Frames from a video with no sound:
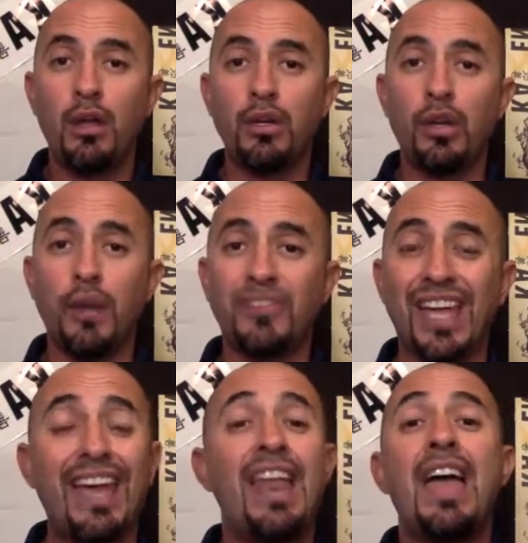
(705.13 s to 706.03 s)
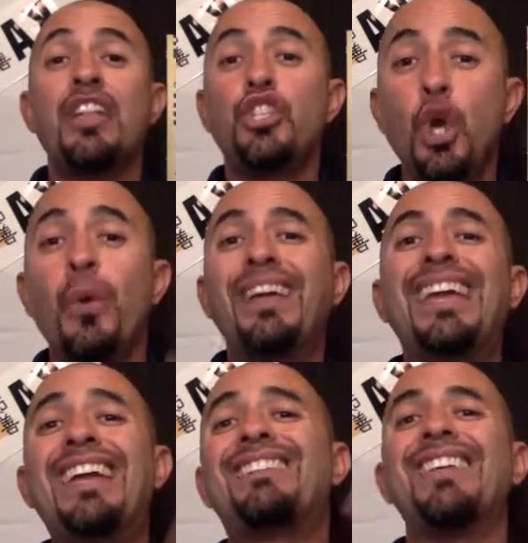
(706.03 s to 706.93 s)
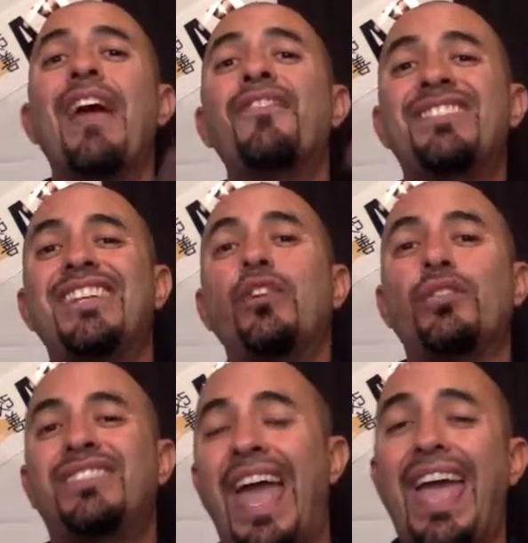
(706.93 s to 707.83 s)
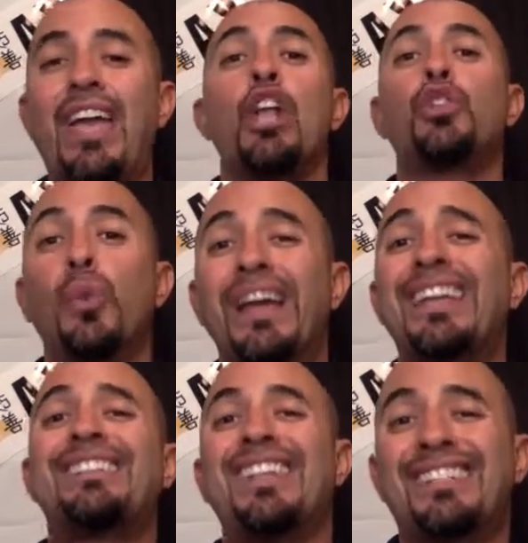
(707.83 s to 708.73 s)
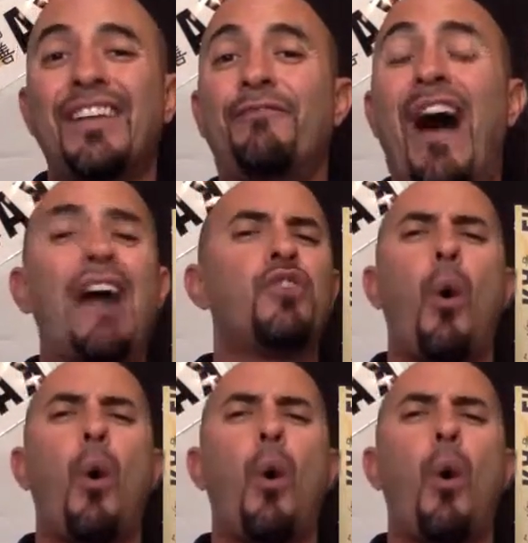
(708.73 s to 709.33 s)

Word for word: You know what I'm saying? Do it each and every single day, 365.